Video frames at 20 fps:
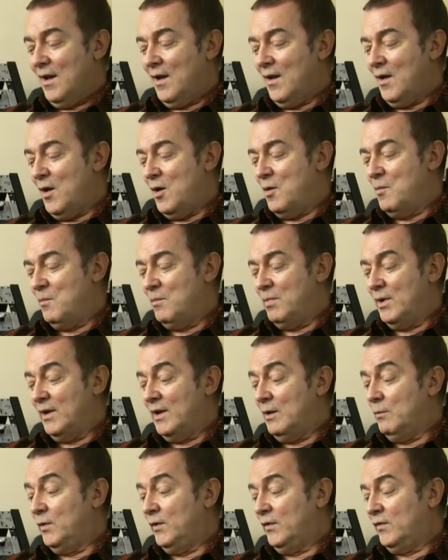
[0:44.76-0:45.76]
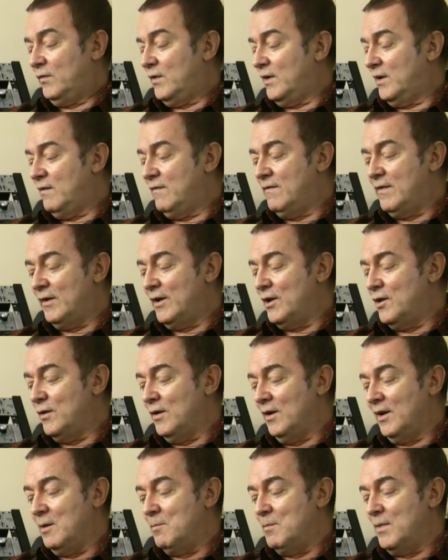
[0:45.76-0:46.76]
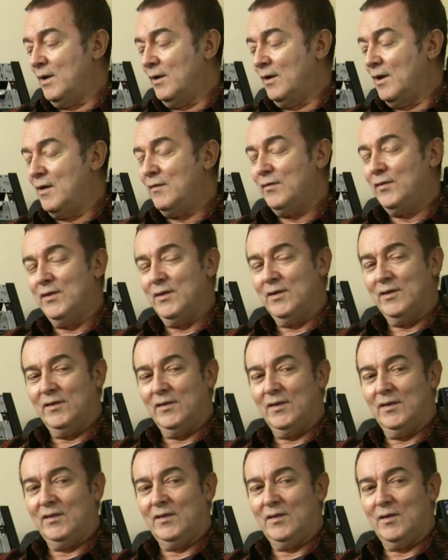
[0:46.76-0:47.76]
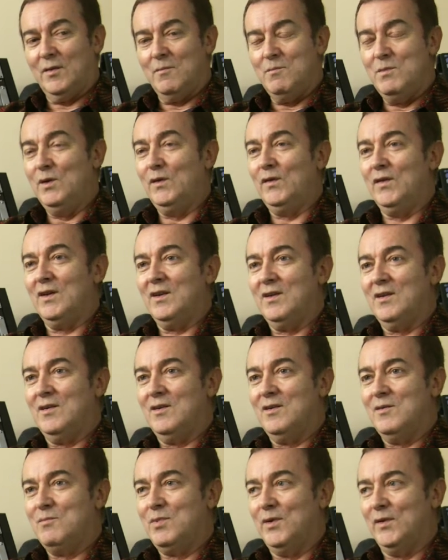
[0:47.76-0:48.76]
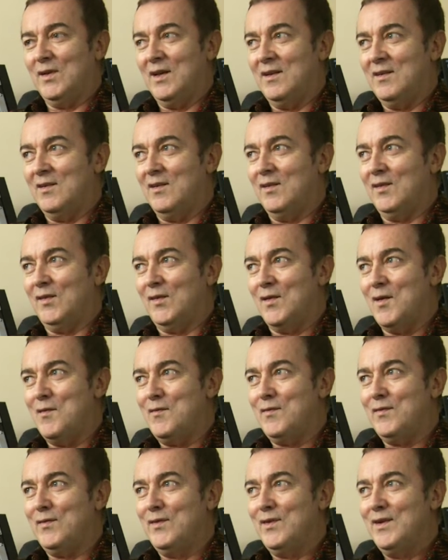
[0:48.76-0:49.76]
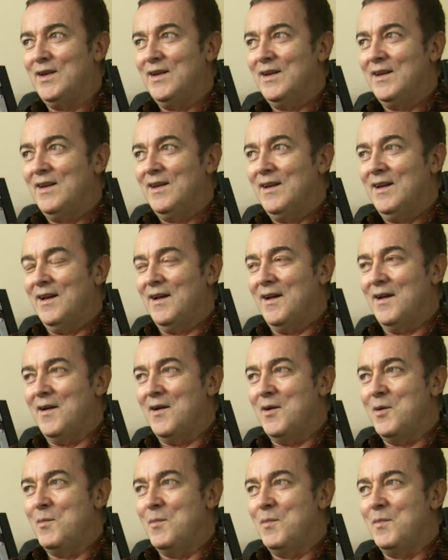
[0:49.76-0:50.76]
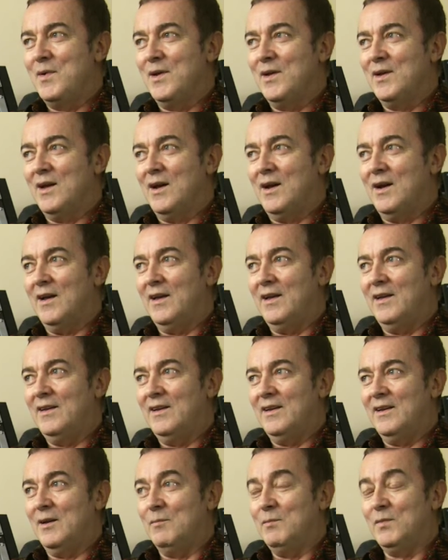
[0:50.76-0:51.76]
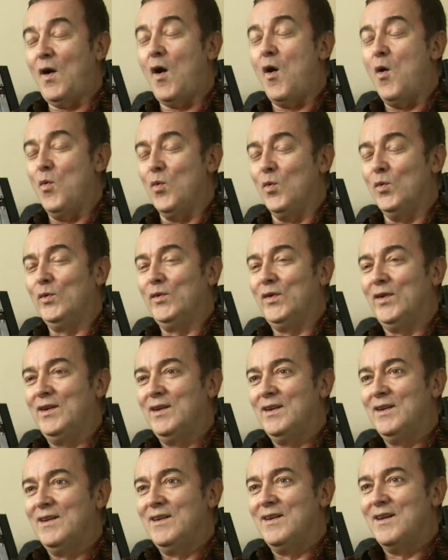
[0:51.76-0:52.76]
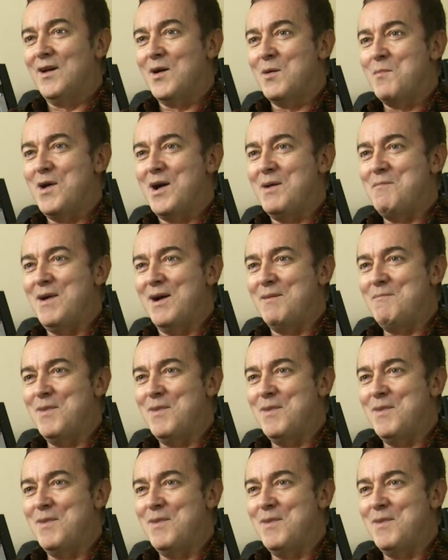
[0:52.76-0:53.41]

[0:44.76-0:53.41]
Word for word: Um, but it was very, very early in my life that, that uh, music presented itself. Um, I am told uh, by my